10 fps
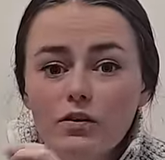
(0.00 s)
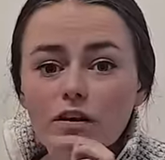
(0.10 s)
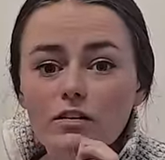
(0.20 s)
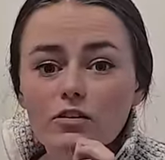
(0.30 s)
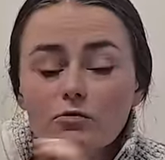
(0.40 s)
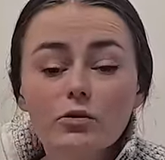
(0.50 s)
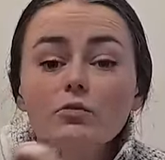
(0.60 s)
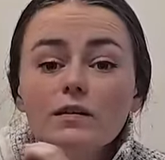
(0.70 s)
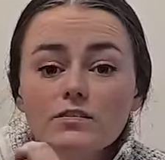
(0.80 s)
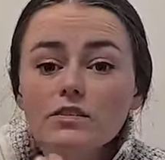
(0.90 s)
it through
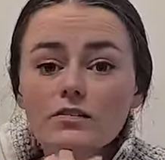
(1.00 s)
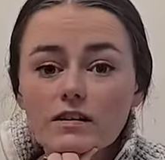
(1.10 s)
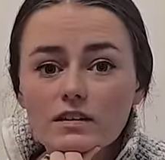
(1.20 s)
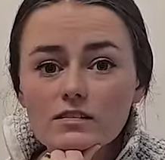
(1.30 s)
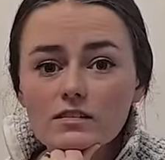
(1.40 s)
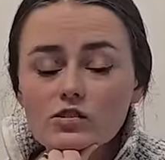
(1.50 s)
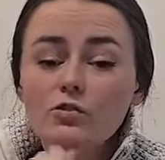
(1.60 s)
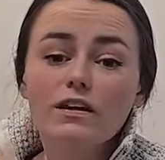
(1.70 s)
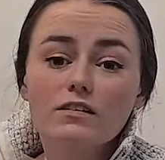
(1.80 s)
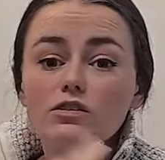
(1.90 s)
my cervix so
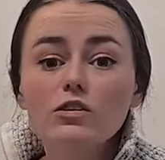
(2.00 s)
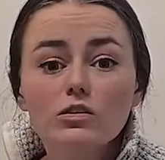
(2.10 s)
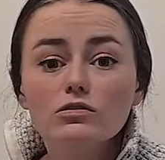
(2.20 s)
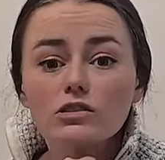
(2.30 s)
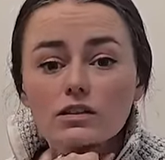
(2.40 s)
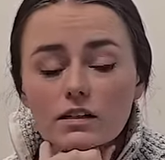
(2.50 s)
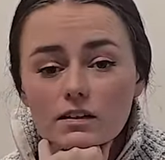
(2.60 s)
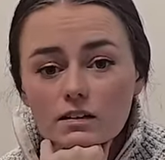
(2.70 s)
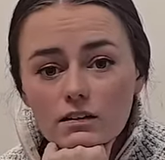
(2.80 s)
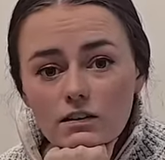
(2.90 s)
it gets closer
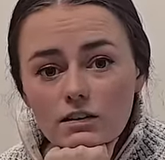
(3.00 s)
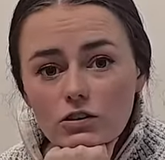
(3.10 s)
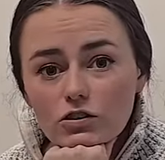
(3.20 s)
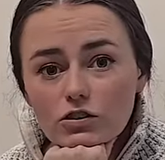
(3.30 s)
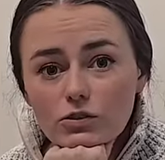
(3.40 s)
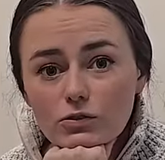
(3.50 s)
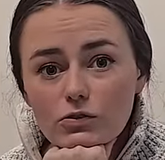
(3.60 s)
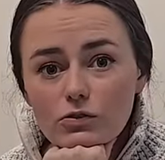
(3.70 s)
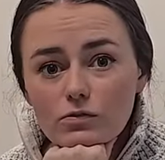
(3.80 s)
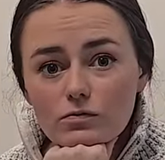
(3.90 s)

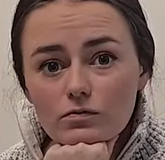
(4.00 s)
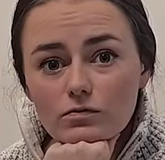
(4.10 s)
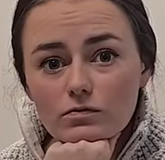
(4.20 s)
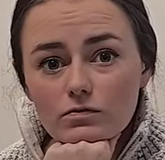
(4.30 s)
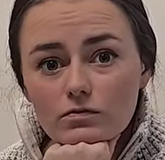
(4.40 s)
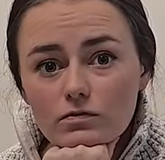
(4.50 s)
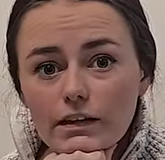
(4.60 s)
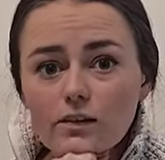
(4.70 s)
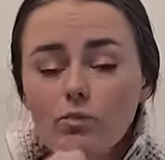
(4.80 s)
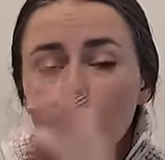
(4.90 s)
to
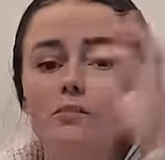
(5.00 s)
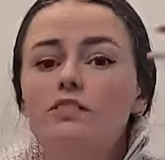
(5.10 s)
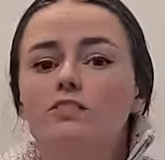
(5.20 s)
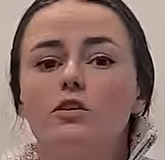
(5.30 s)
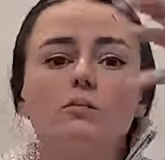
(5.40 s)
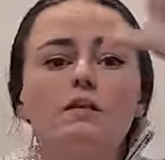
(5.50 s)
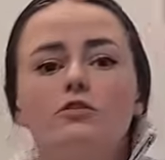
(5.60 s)
like where my fallopian